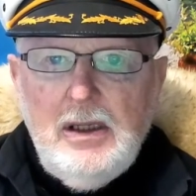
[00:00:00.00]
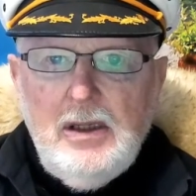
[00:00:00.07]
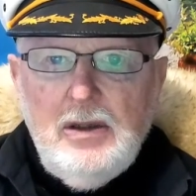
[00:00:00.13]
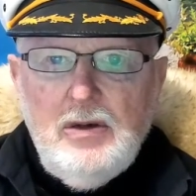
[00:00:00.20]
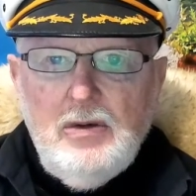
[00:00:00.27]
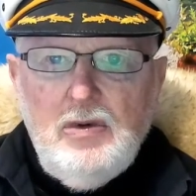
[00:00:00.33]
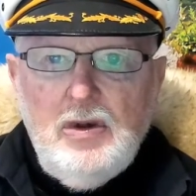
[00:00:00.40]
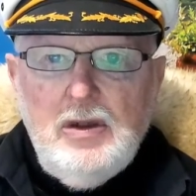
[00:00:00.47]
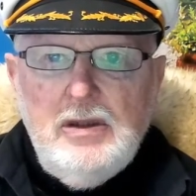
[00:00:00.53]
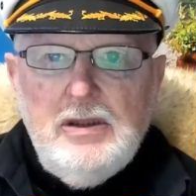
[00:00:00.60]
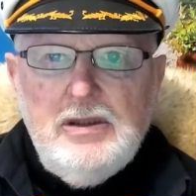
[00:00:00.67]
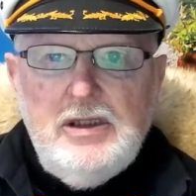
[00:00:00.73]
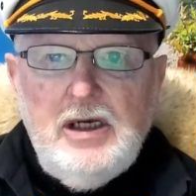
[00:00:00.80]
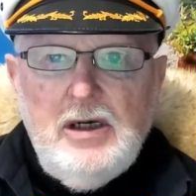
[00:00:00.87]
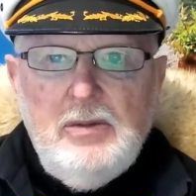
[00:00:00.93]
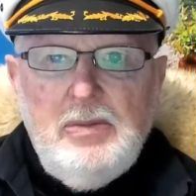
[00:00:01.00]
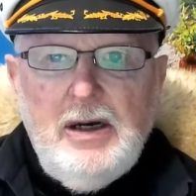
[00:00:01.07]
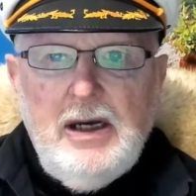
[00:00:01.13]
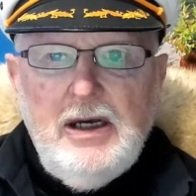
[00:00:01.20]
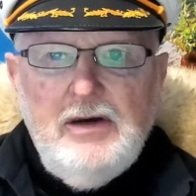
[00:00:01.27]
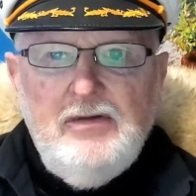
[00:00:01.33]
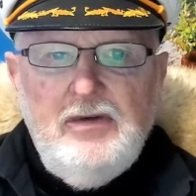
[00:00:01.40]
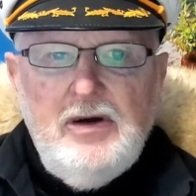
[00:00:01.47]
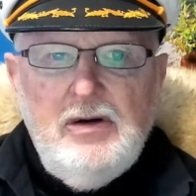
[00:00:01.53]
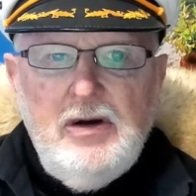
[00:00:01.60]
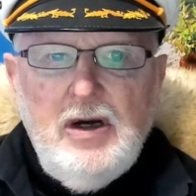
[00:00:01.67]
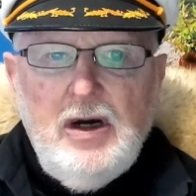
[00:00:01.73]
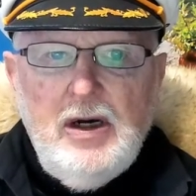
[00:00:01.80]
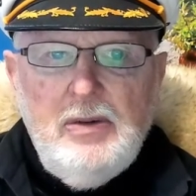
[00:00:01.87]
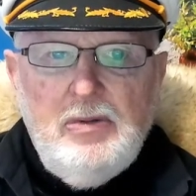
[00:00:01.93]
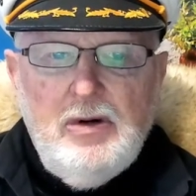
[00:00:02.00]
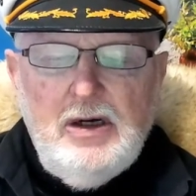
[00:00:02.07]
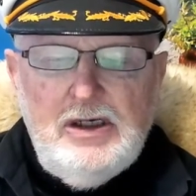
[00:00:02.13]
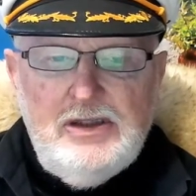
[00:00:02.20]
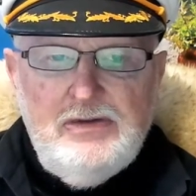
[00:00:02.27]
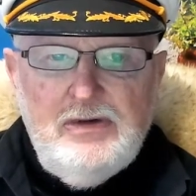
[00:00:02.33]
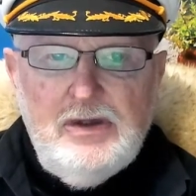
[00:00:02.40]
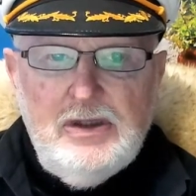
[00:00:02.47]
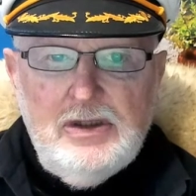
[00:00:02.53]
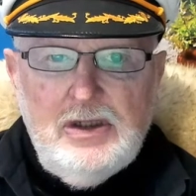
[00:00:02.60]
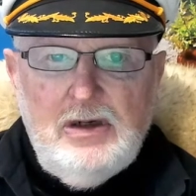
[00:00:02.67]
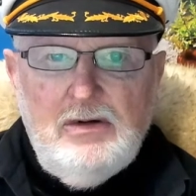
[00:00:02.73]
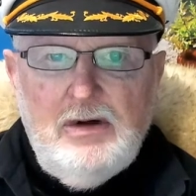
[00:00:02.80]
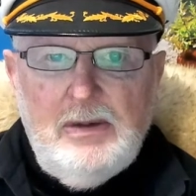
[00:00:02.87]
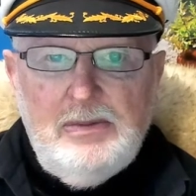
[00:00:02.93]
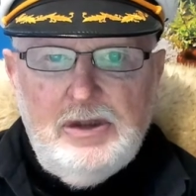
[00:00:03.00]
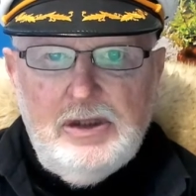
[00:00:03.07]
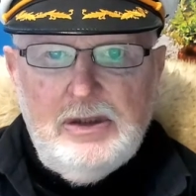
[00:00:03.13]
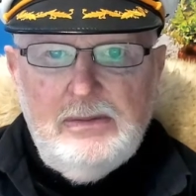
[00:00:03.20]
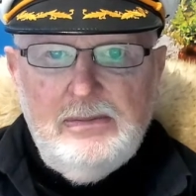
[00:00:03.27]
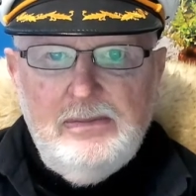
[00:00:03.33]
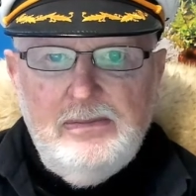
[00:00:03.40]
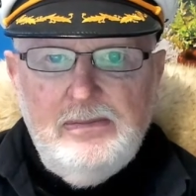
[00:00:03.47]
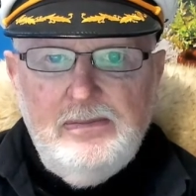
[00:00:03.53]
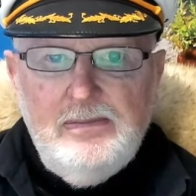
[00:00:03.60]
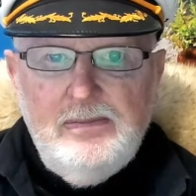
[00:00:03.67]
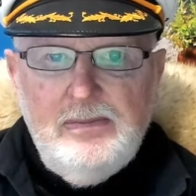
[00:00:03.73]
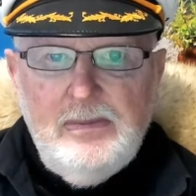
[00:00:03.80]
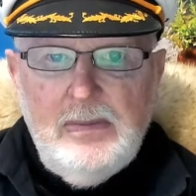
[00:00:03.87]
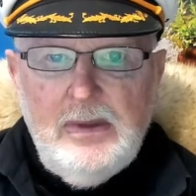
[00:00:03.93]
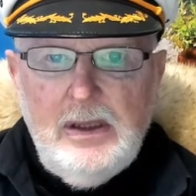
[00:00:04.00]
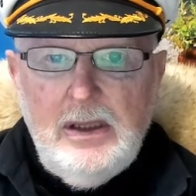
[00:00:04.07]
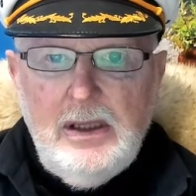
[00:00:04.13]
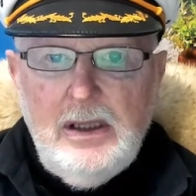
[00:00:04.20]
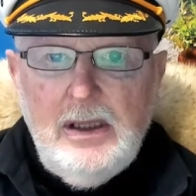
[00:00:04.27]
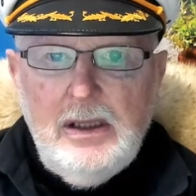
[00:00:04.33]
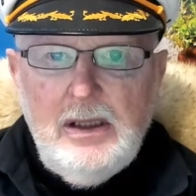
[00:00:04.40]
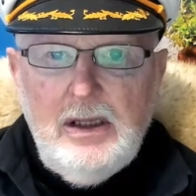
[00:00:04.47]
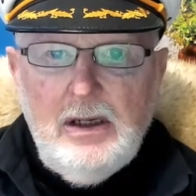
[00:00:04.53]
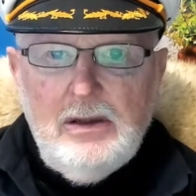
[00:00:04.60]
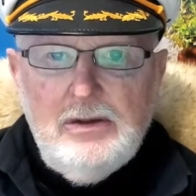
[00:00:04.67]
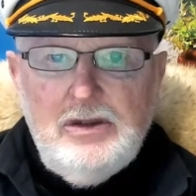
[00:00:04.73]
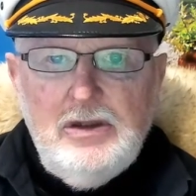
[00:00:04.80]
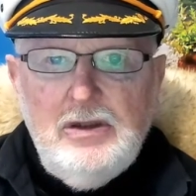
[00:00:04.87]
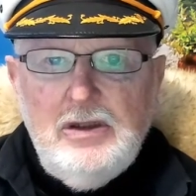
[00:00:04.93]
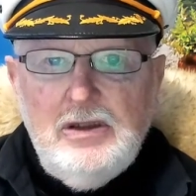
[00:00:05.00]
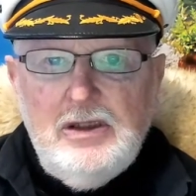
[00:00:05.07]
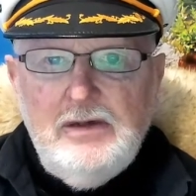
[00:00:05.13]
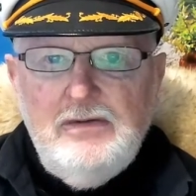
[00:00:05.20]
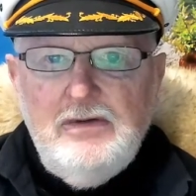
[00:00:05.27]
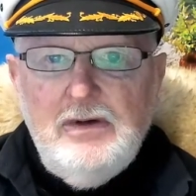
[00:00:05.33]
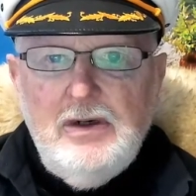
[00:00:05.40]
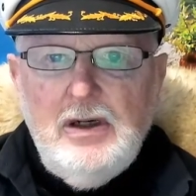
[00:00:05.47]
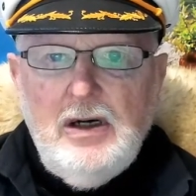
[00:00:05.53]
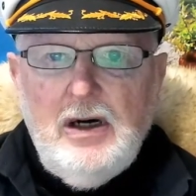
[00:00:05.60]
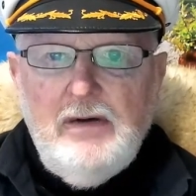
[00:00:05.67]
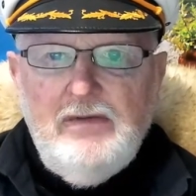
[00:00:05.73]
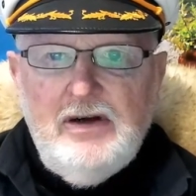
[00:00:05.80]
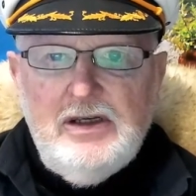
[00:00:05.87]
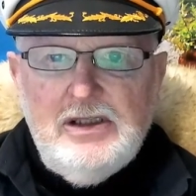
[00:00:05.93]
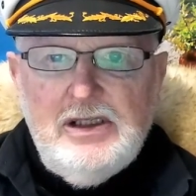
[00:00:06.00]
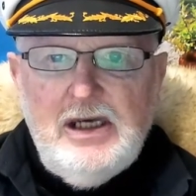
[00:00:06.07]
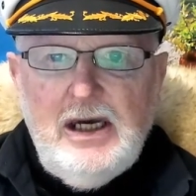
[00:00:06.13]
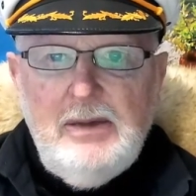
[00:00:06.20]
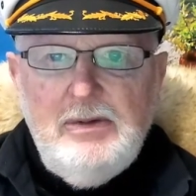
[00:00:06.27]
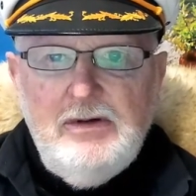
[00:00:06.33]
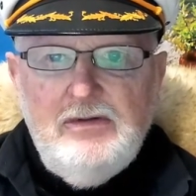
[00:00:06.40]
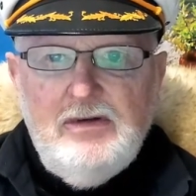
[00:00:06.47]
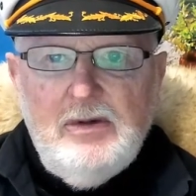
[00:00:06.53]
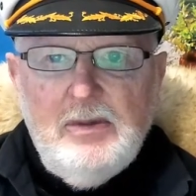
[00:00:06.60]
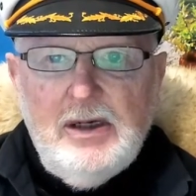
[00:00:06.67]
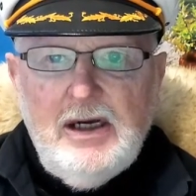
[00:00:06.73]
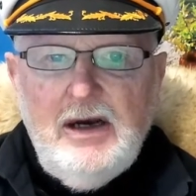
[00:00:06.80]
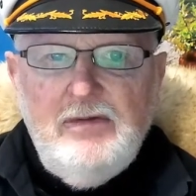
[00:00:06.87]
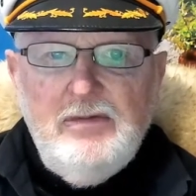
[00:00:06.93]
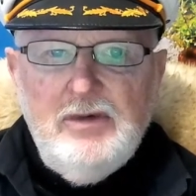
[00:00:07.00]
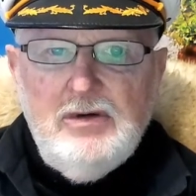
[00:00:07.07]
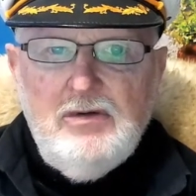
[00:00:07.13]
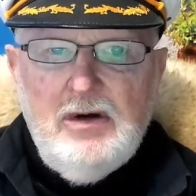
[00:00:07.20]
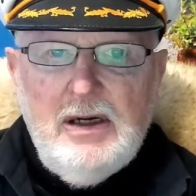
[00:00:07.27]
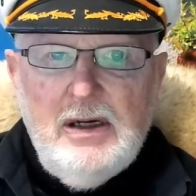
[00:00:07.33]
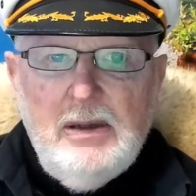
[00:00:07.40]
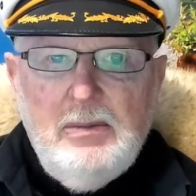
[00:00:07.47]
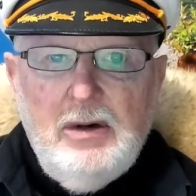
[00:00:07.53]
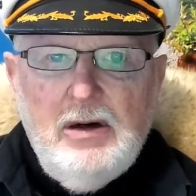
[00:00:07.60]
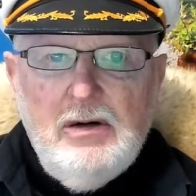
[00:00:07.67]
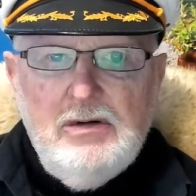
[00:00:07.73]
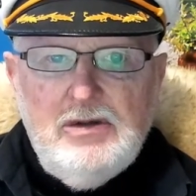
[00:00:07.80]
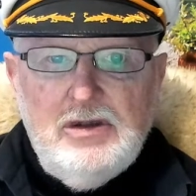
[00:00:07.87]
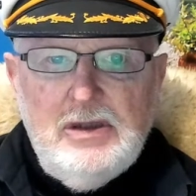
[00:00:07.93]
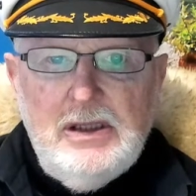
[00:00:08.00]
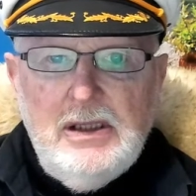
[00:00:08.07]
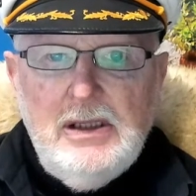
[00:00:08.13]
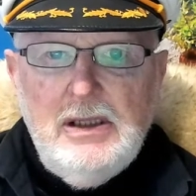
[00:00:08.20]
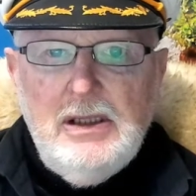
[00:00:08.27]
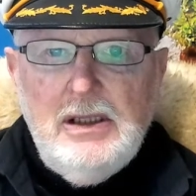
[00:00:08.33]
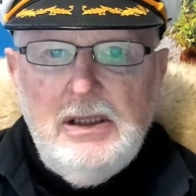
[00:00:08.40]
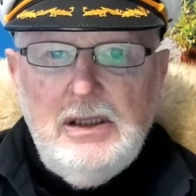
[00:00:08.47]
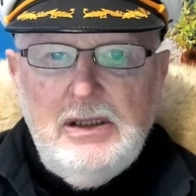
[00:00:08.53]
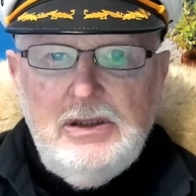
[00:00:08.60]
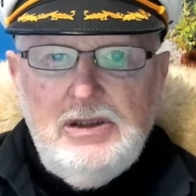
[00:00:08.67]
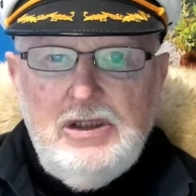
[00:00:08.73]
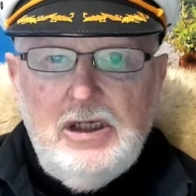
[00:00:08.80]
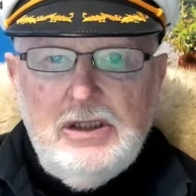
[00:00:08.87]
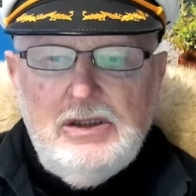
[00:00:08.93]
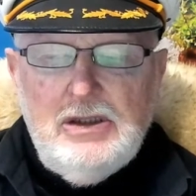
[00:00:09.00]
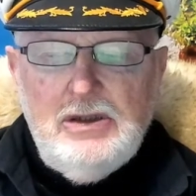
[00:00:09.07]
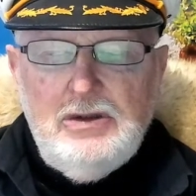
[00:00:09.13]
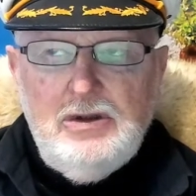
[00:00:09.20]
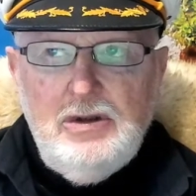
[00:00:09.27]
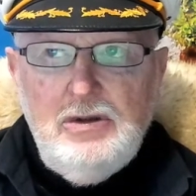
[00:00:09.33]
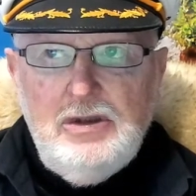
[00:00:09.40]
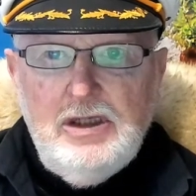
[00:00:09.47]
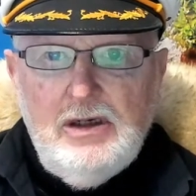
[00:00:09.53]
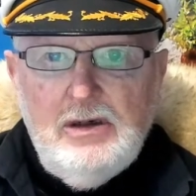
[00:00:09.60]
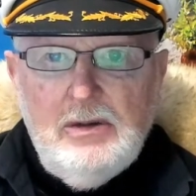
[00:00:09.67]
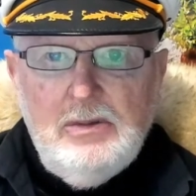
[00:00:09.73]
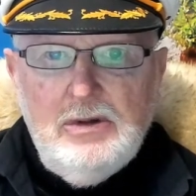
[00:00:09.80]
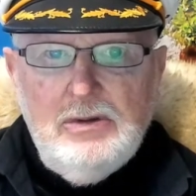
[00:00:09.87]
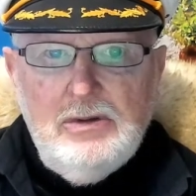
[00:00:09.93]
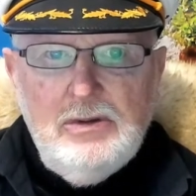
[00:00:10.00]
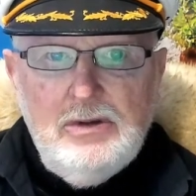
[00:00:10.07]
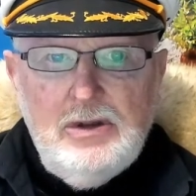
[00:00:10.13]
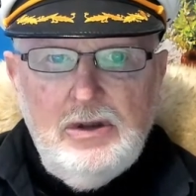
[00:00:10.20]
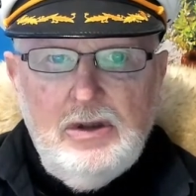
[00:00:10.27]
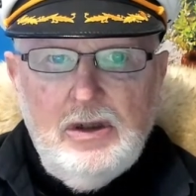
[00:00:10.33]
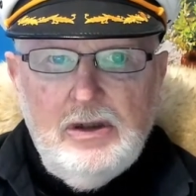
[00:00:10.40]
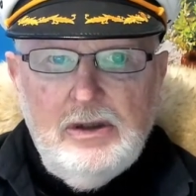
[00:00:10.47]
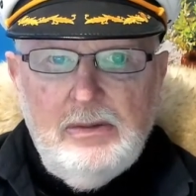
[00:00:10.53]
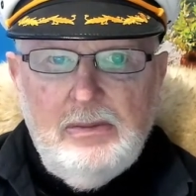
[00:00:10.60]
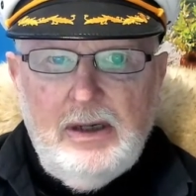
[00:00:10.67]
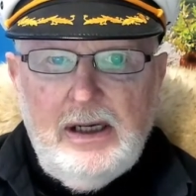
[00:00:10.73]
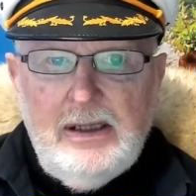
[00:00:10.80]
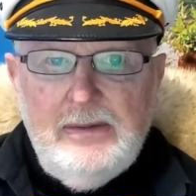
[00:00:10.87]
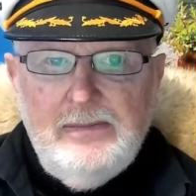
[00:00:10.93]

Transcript: The world is now paying a very high price for this corruption. The alternative of it escaping from a government-run laboratory is just too terrible to contemplate.